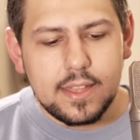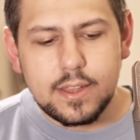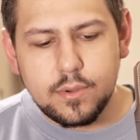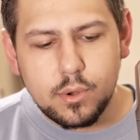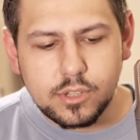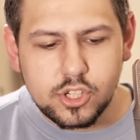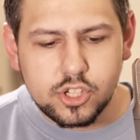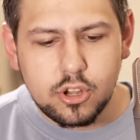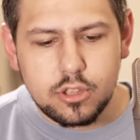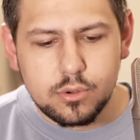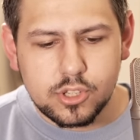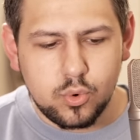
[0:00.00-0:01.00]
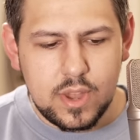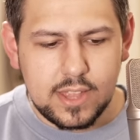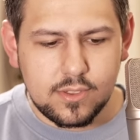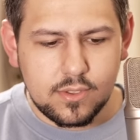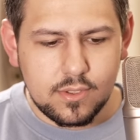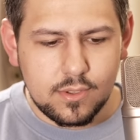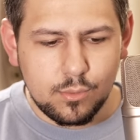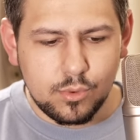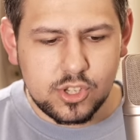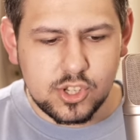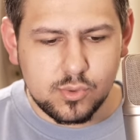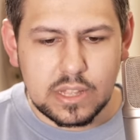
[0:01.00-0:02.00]
Now, I want to show you a tweet,
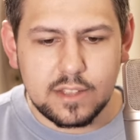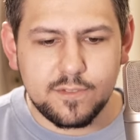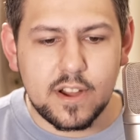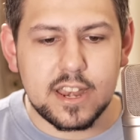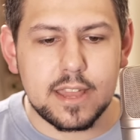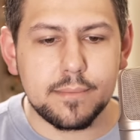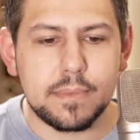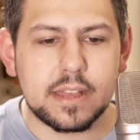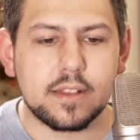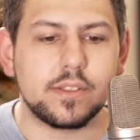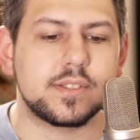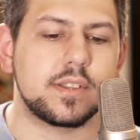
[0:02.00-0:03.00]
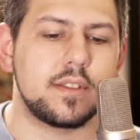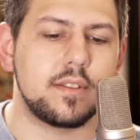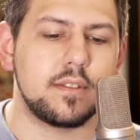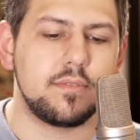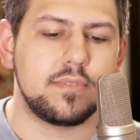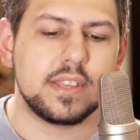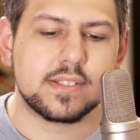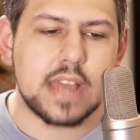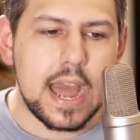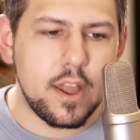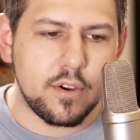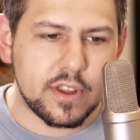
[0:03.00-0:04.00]
which is really funny, because this
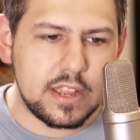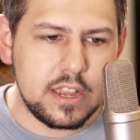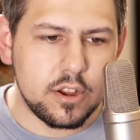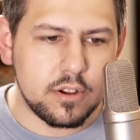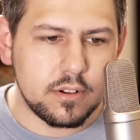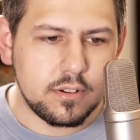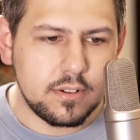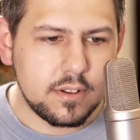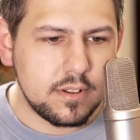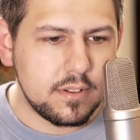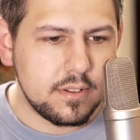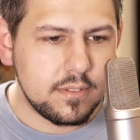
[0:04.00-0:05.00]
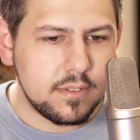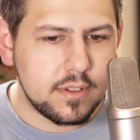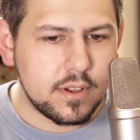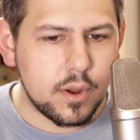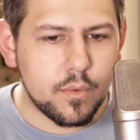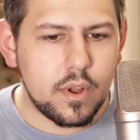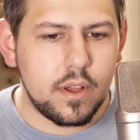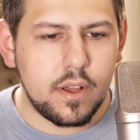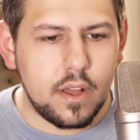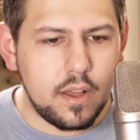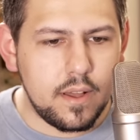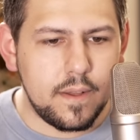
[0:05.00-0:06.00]
guy over here,
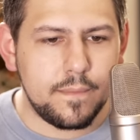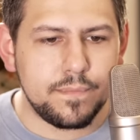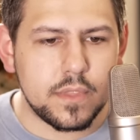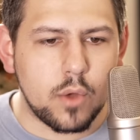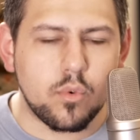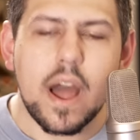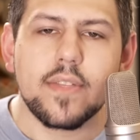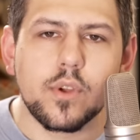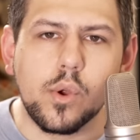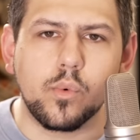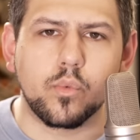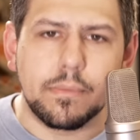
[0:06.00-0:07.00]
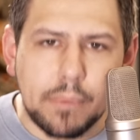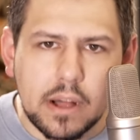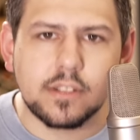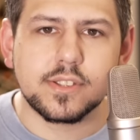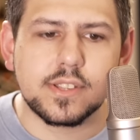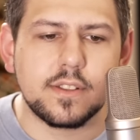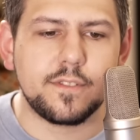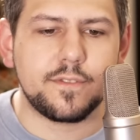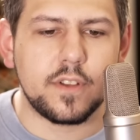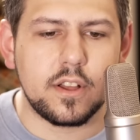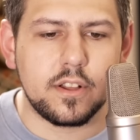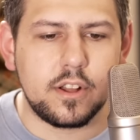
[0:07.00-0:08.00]
a rather
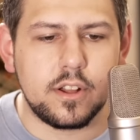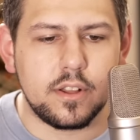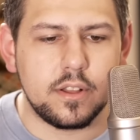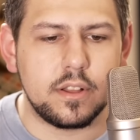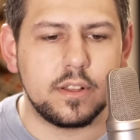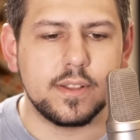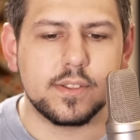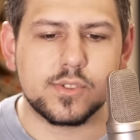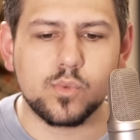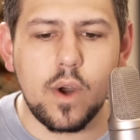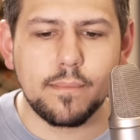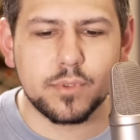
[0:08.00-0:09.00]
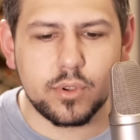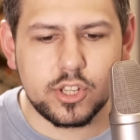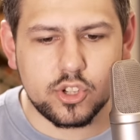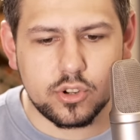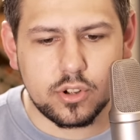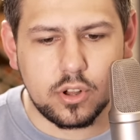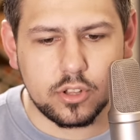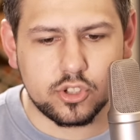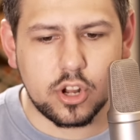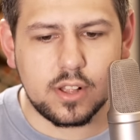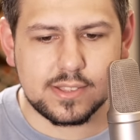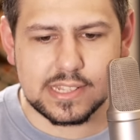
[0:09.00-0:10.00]
repulsive swamp creature called
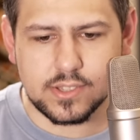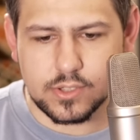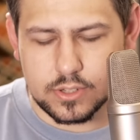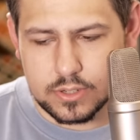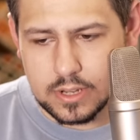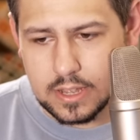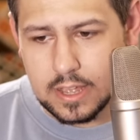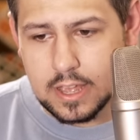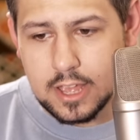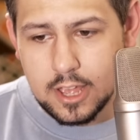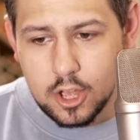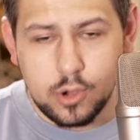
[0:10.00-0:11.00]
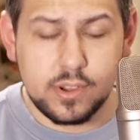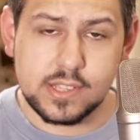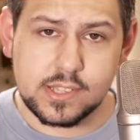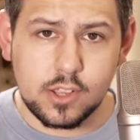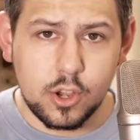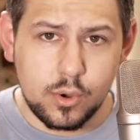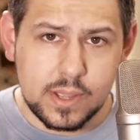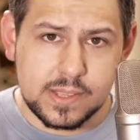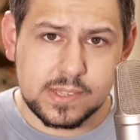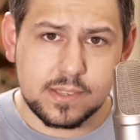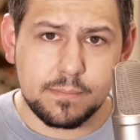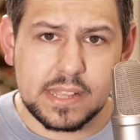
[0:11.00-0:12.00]
Charles Lister, who is